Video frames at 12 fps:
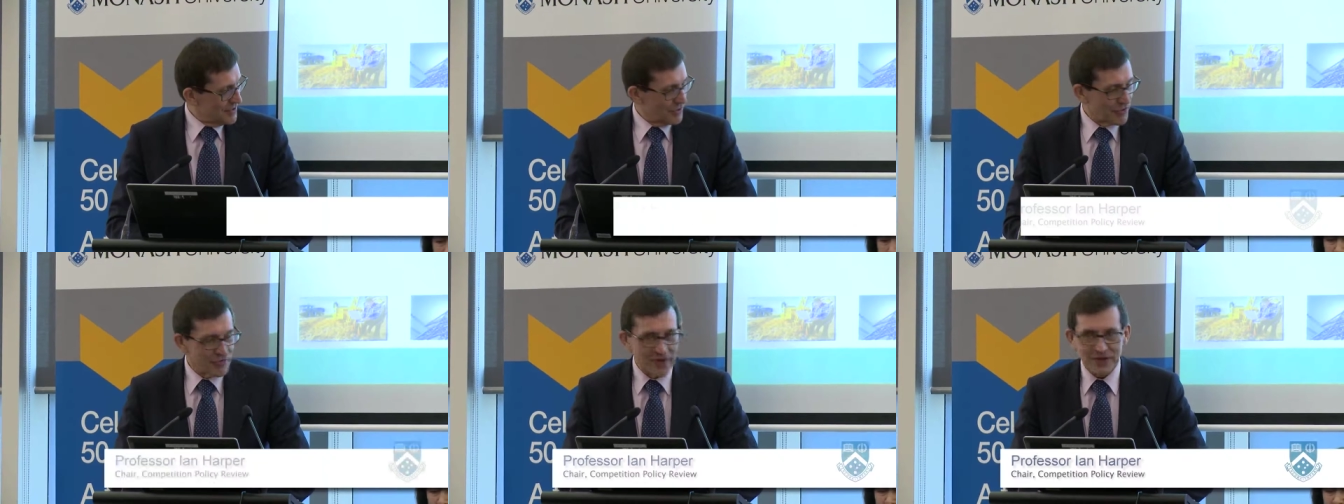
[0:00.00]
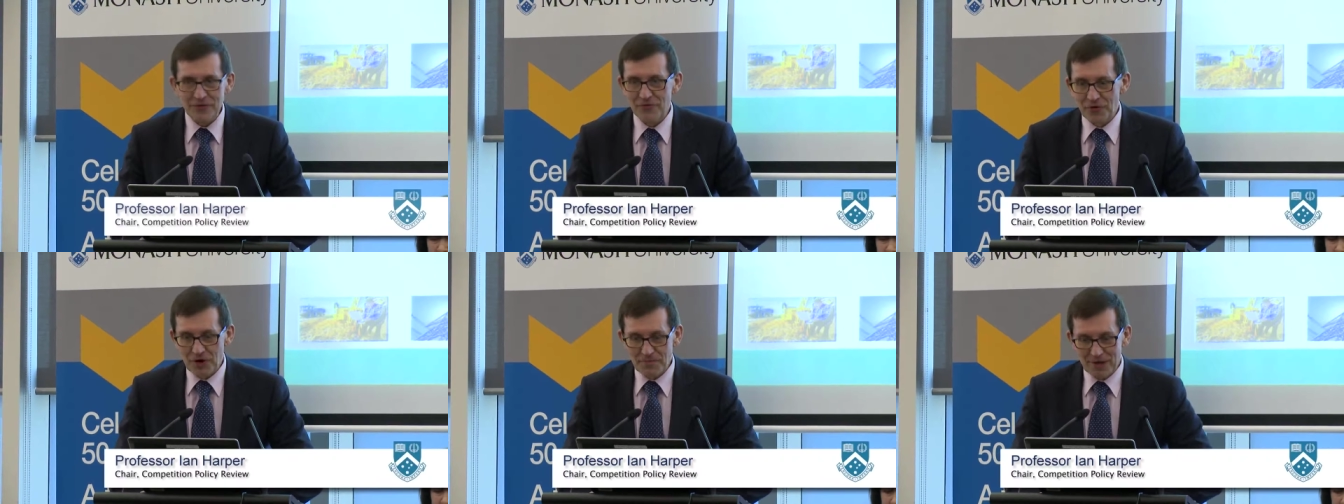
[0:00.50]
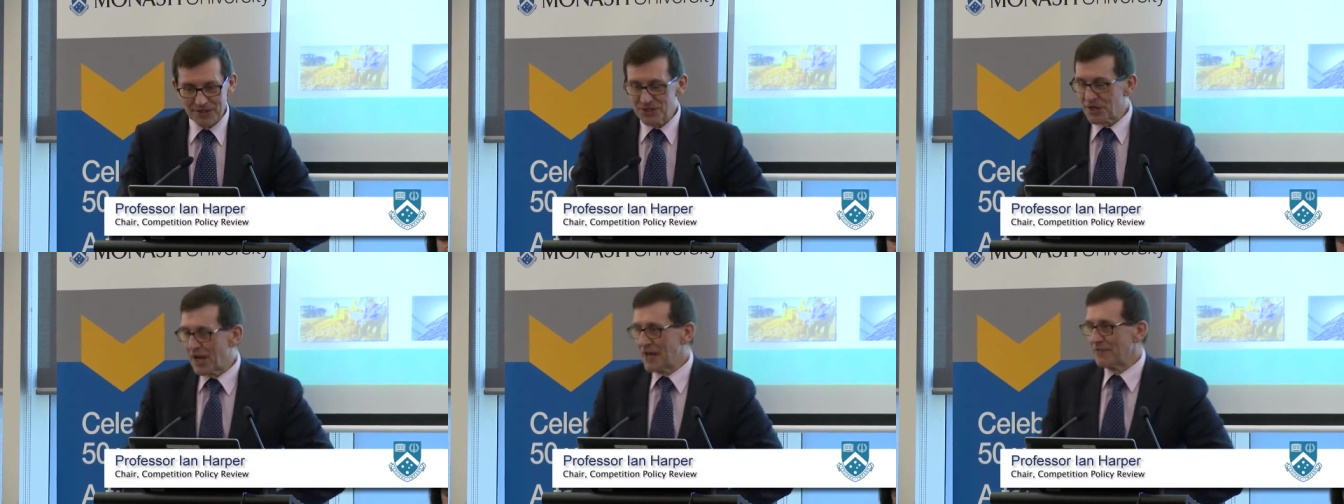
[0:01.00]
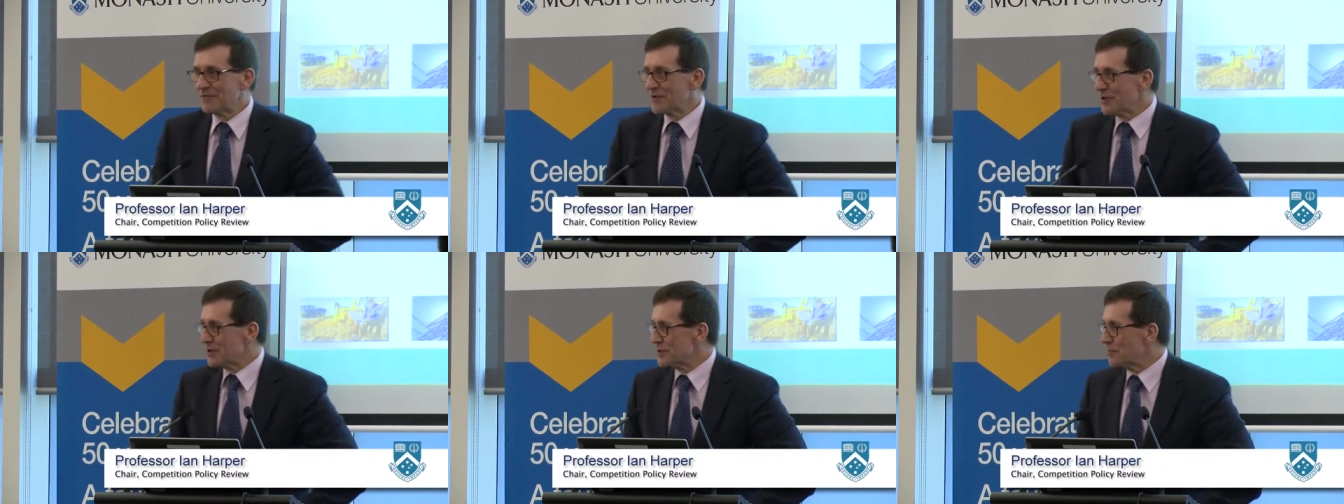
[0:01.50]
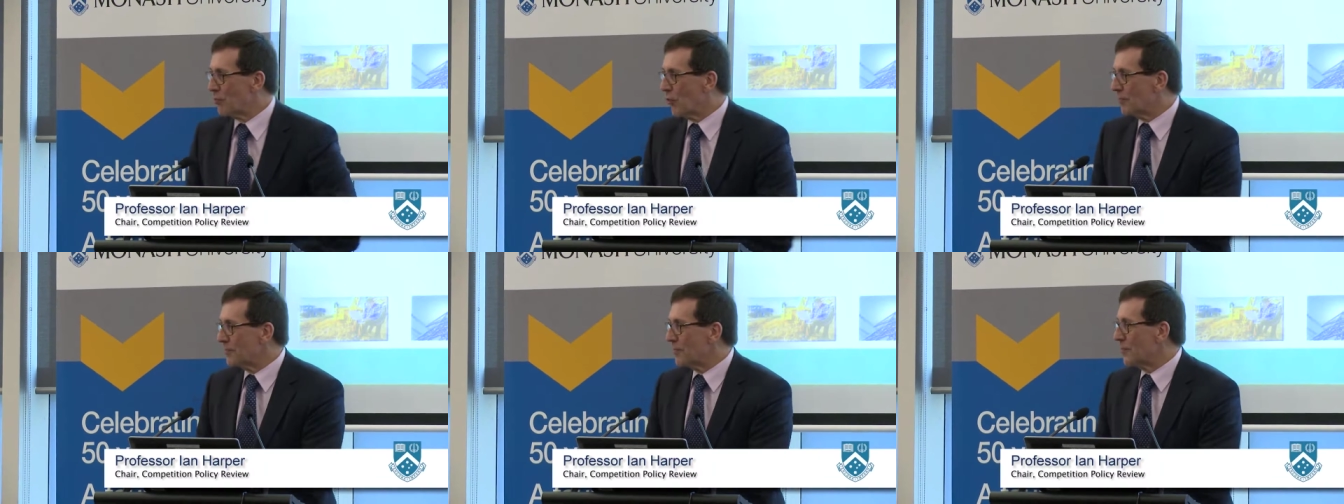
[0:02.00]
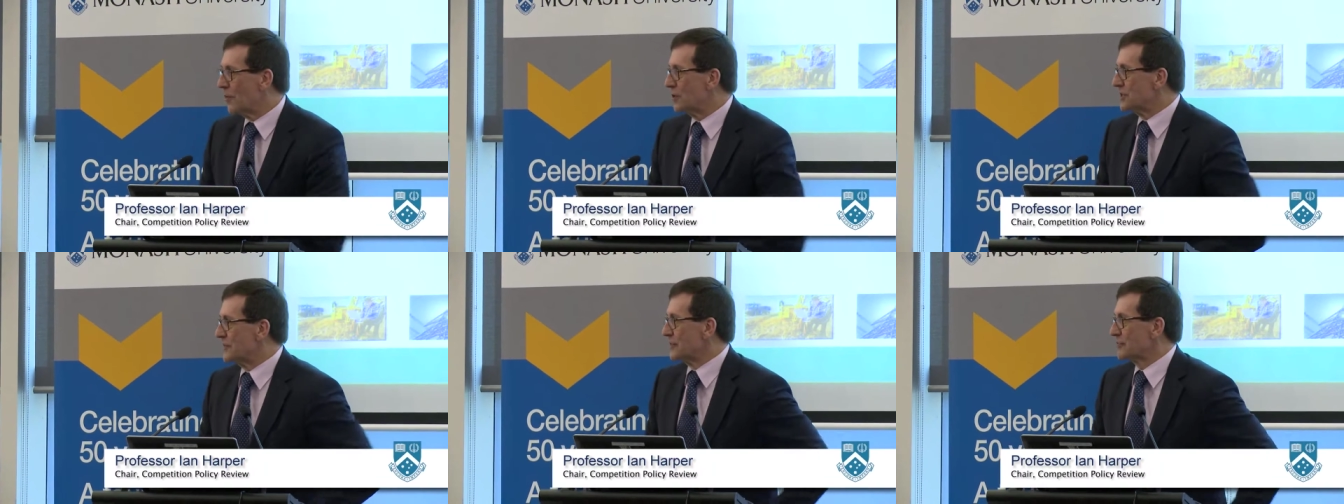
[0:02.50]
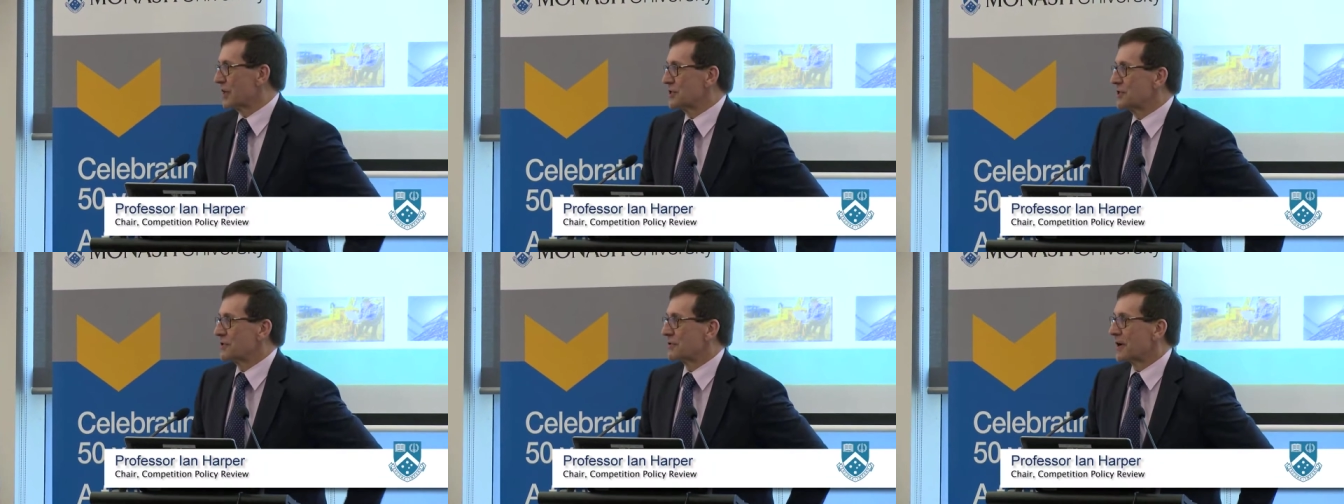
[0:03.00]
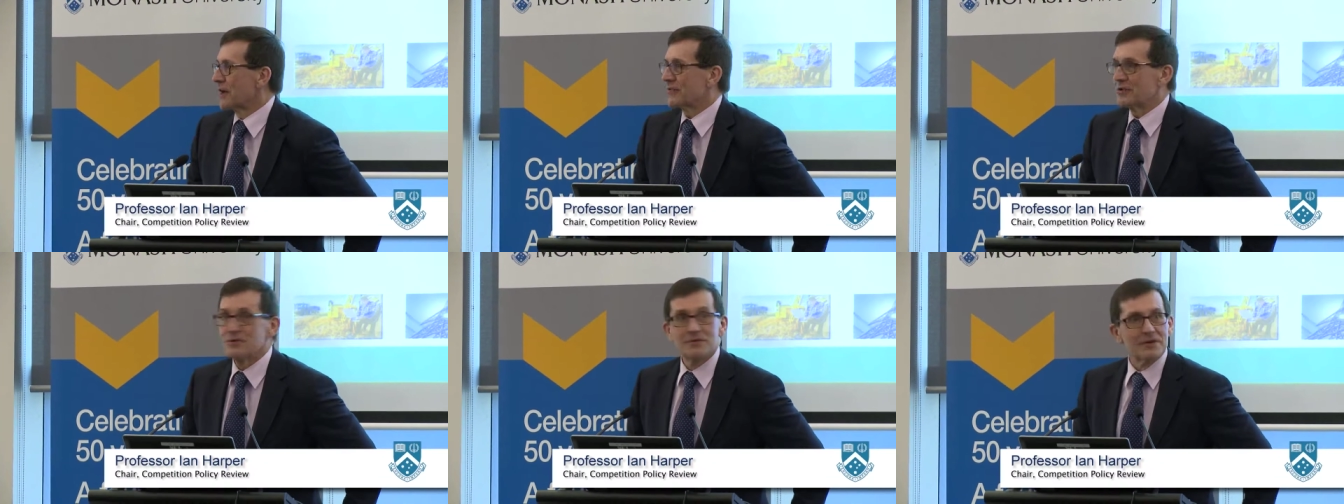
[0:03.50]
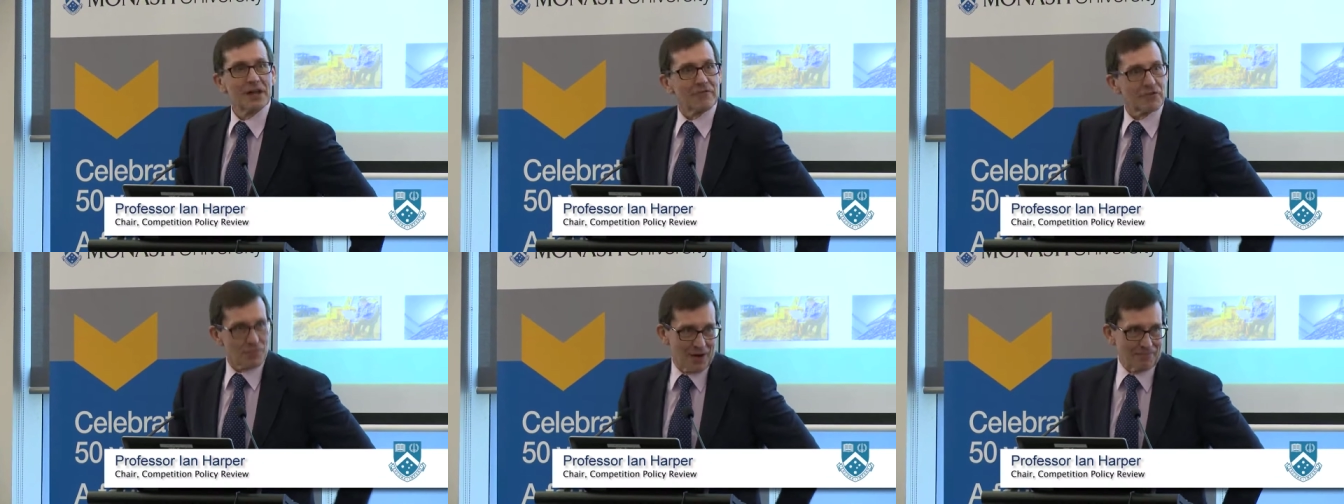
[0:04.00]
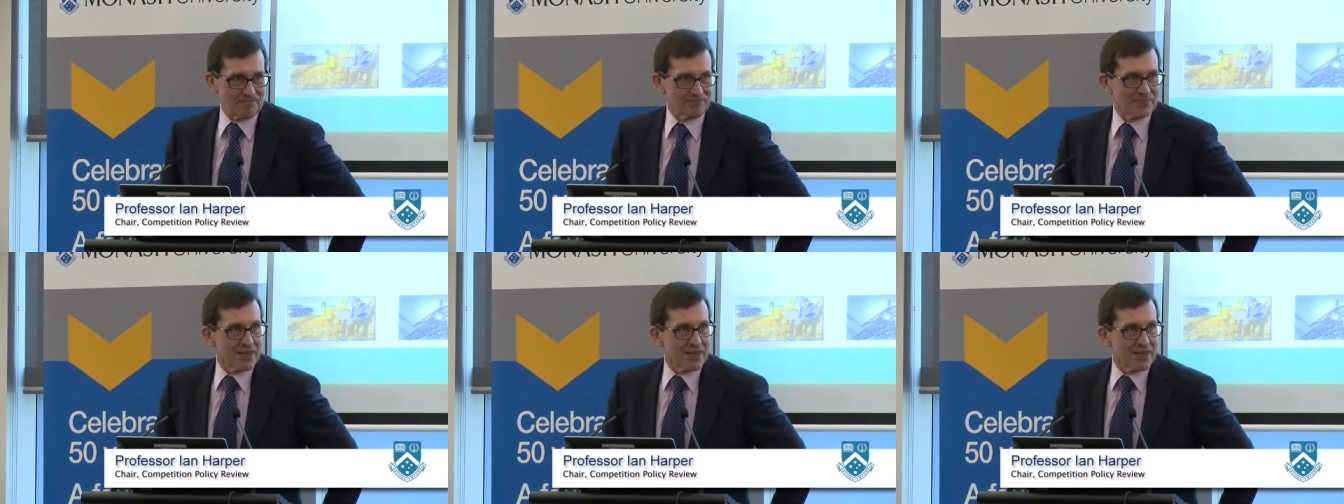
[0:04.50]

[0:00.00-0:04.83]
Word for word: Well, thank you very much, Ann, for those warm words of introduction, and good afternoon, everyone.